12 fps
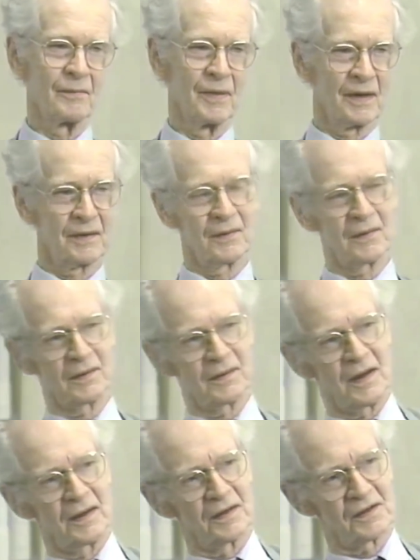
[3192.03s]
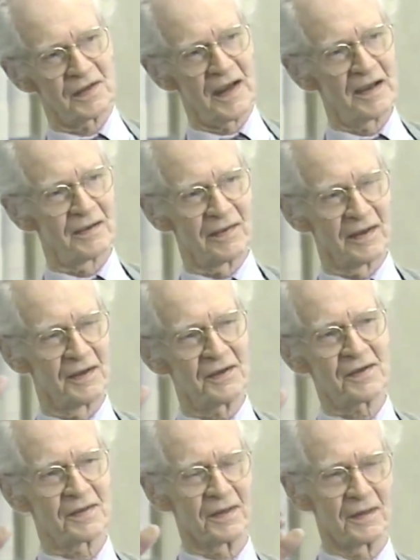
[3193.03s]
But on the side of the
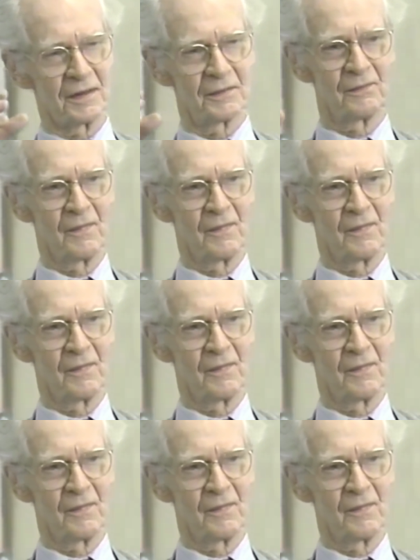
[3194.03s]
listener,